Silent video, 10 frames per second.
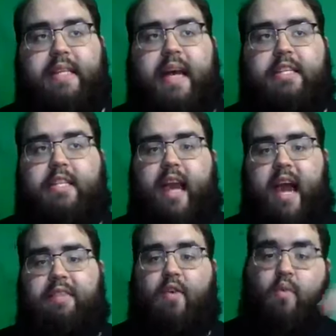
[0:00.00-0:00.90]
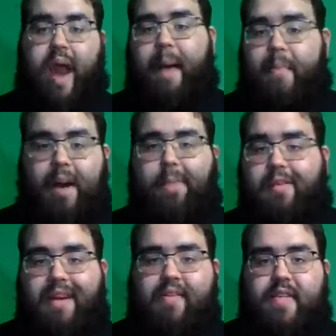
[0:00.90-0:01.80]
is actually kind of a wrap
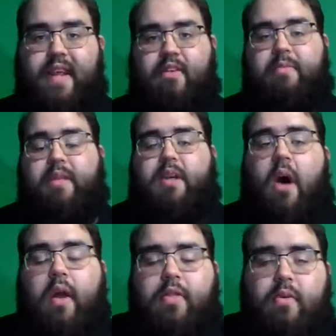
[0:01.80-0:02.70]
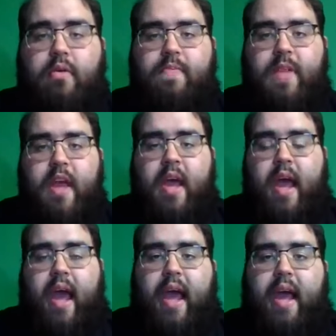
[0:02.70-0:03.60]
up of everything we've been talking through,
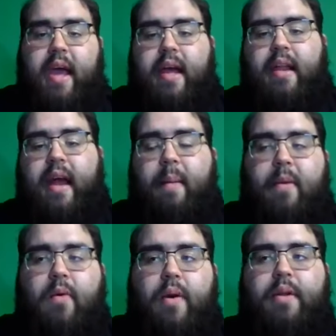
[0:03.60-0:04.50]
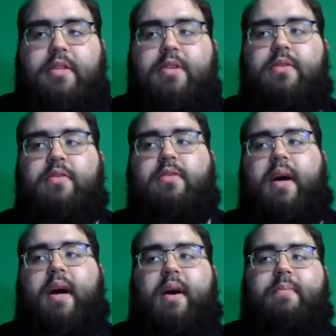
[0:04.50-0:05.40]
and I'm going
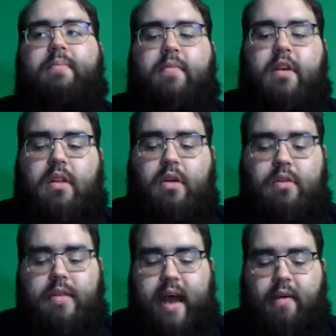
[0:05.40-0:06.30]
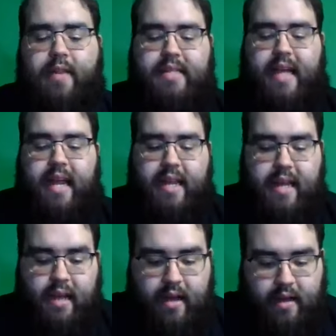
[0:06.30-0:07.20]
to close out this
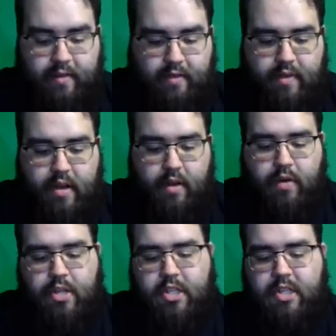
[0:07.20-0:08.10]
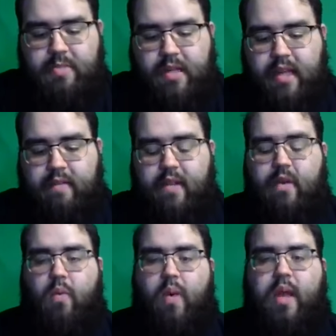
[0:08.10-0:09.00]
idea of, Christians believe
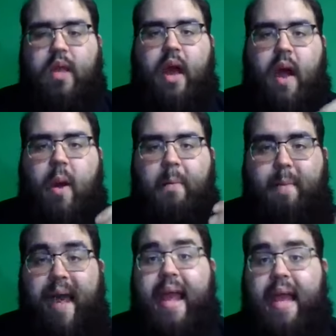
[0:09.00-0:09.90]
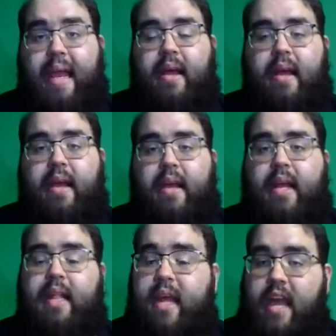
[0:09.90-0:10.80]
that we are made
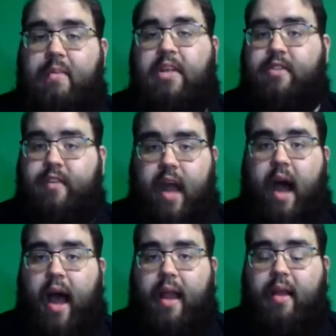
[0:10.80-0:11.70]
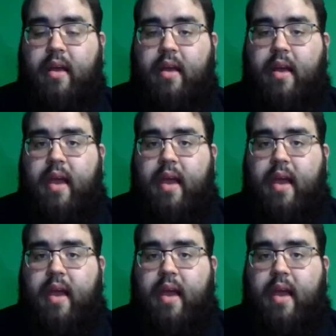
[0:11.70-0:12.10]
in the image of God,